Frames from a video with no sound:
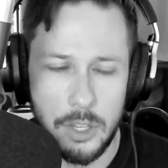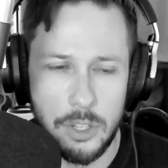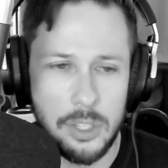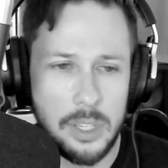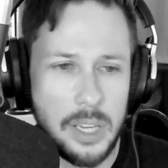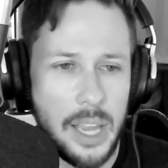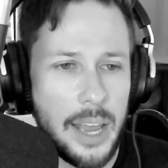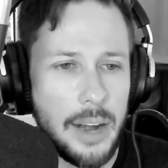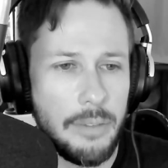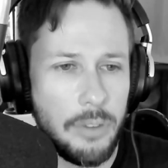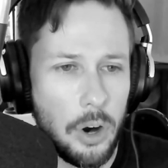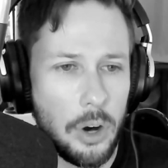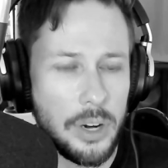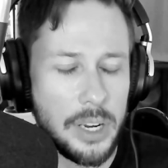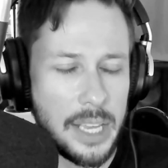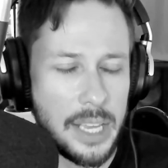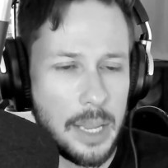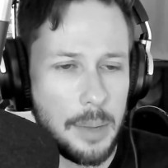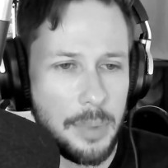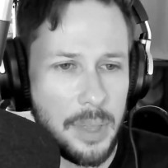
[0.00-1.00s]
it's kind of hard
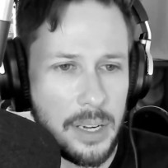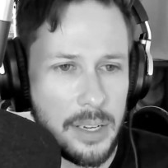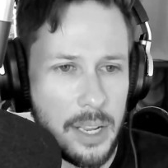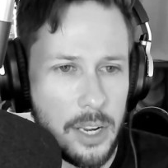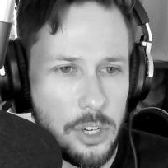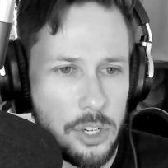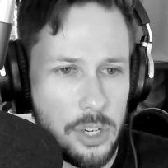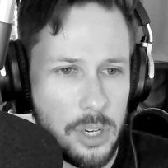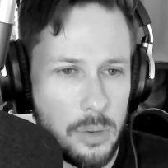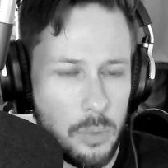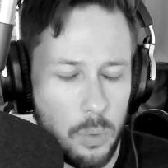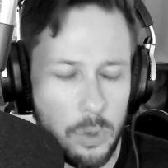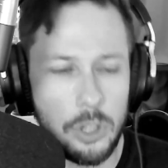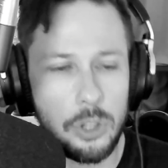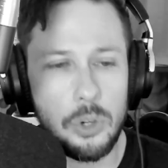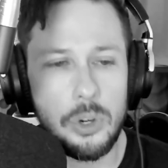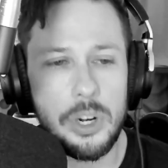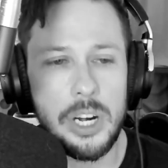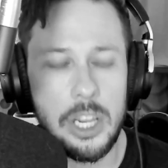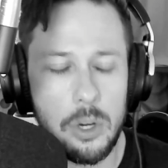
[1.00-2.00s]
to keep that tension we're
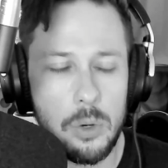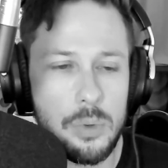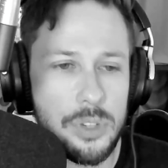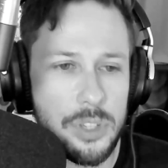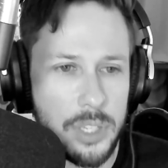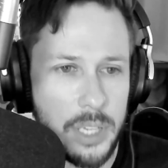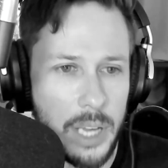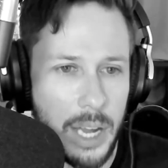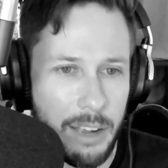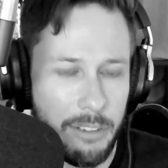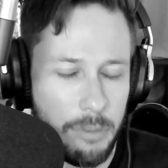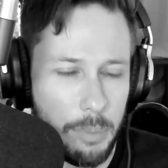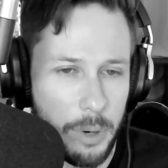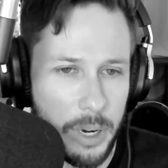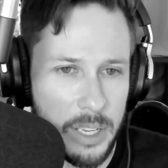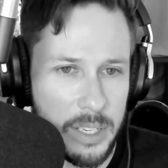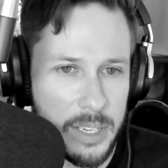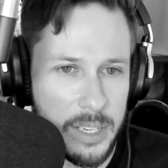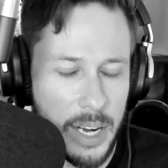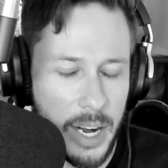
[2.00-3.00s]
learning new stuff but
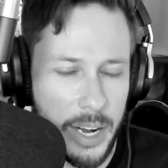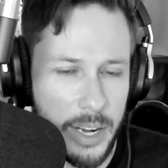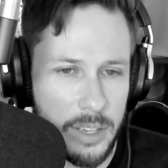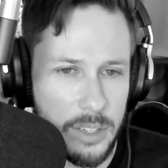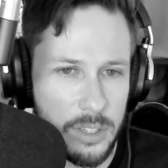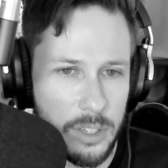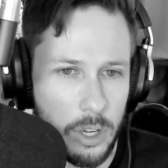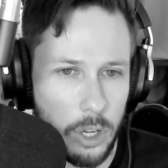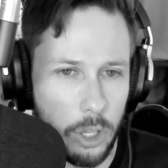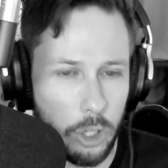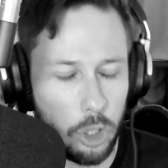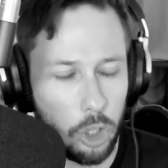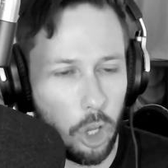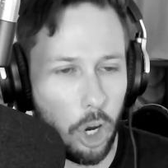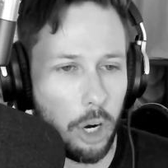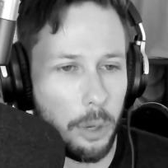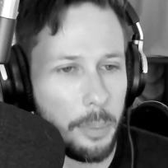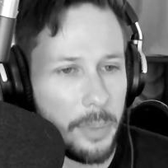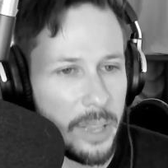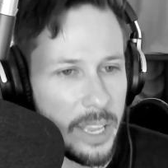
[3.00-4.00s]
it's not as
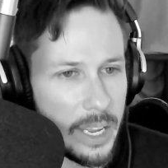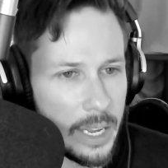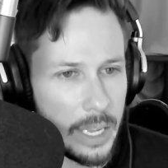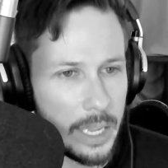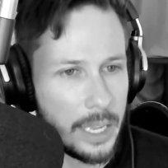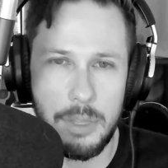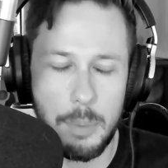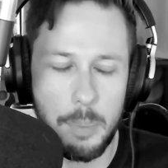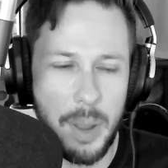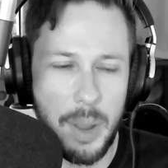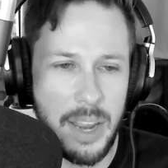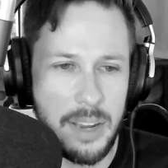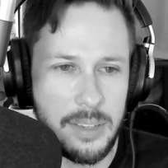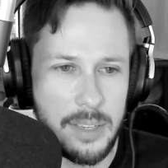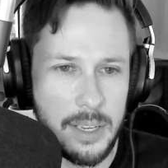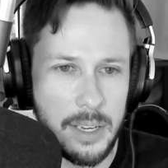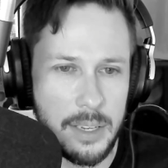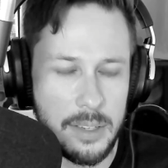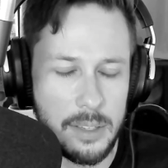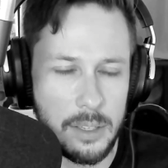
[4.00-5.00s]
alarming the
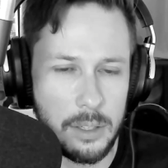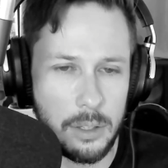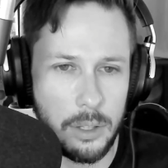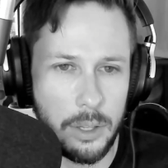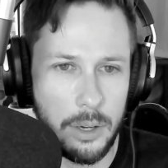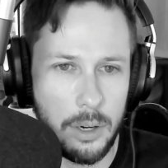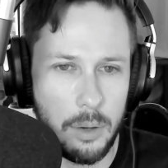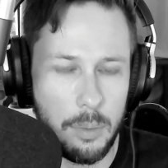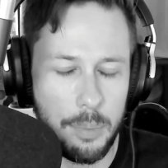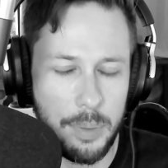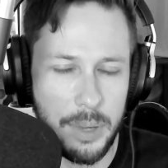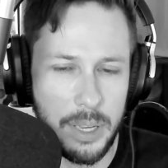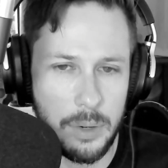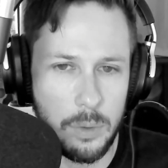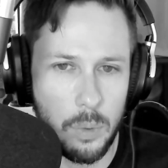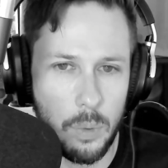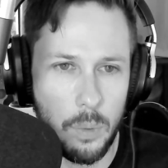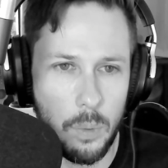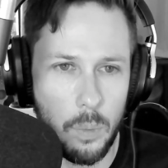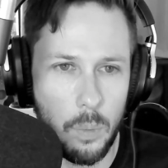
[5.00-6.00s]
pacing is a little bit
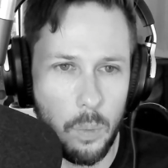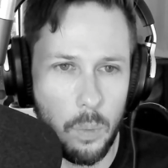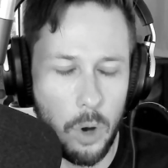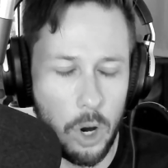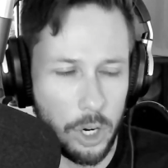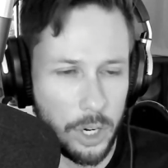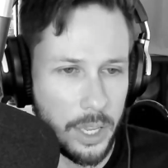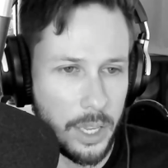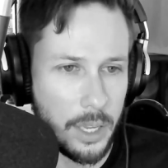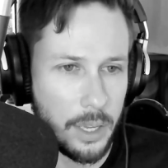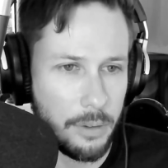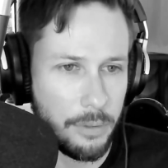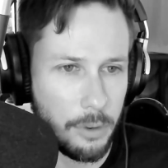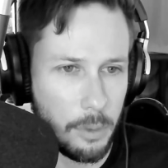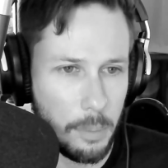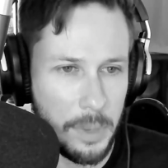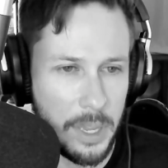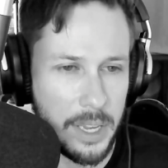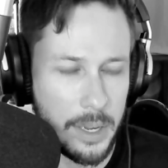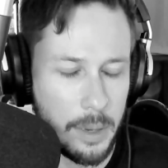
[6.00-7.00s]
wonky for
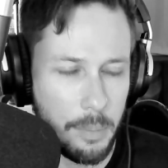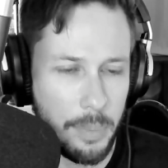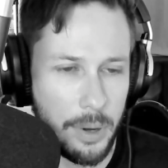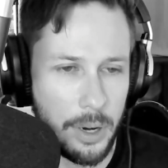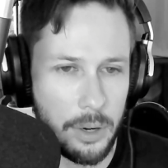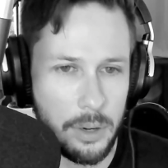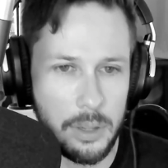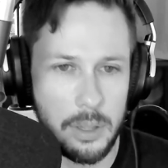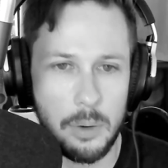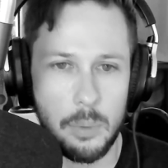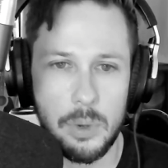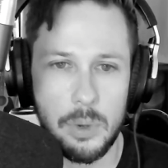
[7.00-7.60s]
me compared to the